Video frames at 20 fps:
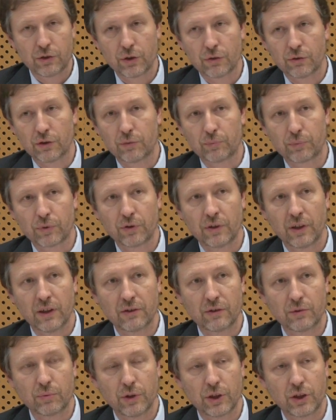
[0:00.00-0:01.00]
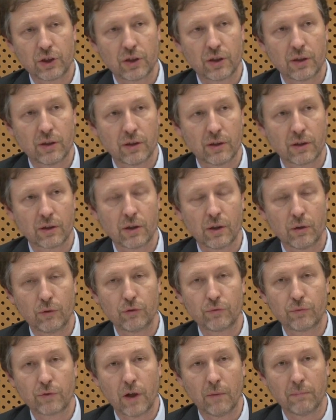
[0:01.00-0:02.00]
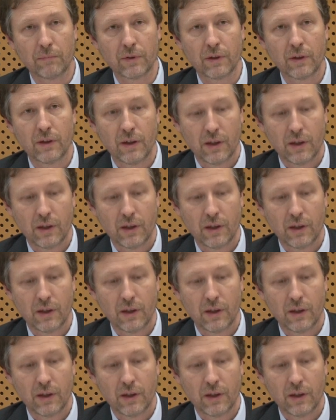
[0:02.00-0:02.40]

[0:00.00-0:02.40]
jurisprudence, which goes from